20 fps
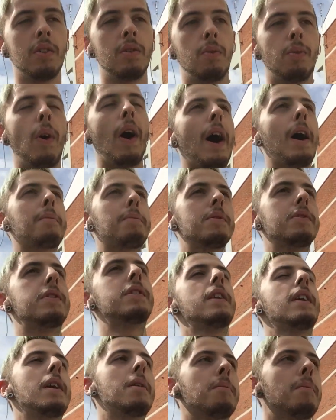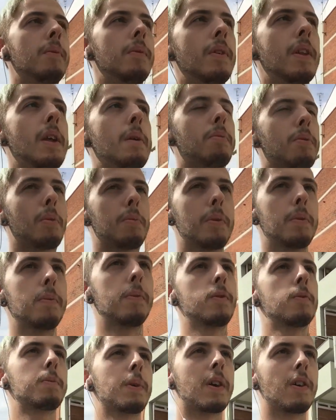what happens to them and their
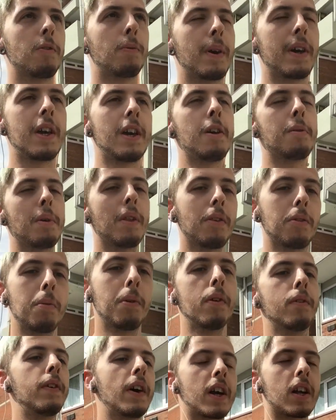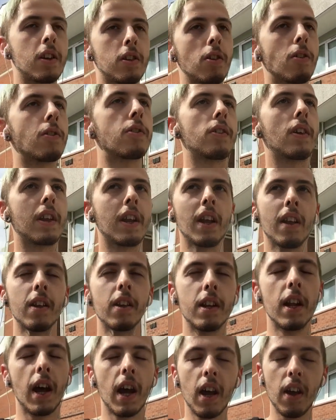problems, because we're humans, we're not fucking dogs at the end of
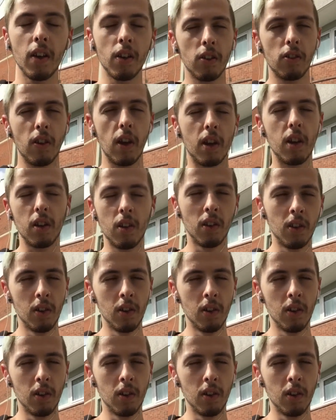the day. So